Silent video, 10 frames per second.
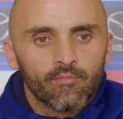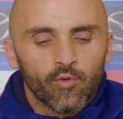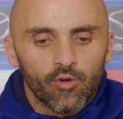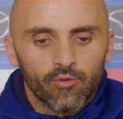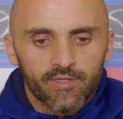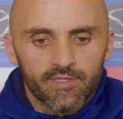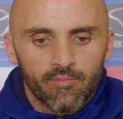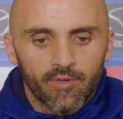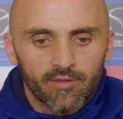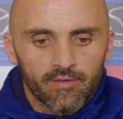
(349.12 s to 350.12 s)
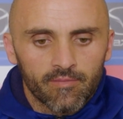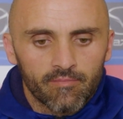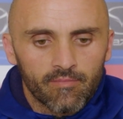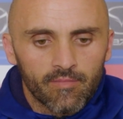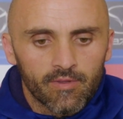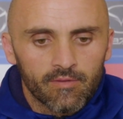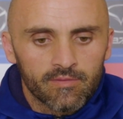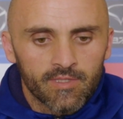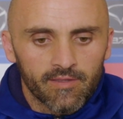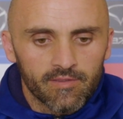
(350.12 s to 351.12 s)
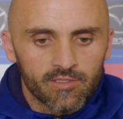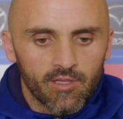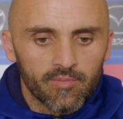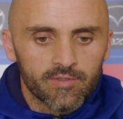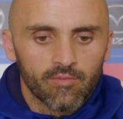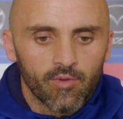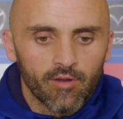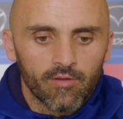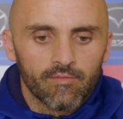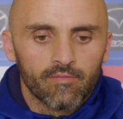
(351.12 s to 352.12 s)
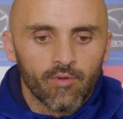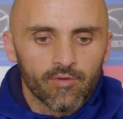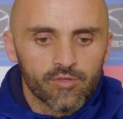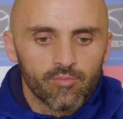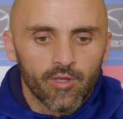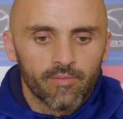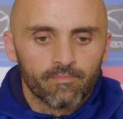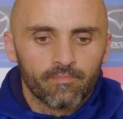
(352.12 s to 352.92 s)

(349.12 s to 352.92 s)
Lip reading: We all need to get better to take this club to where it should be.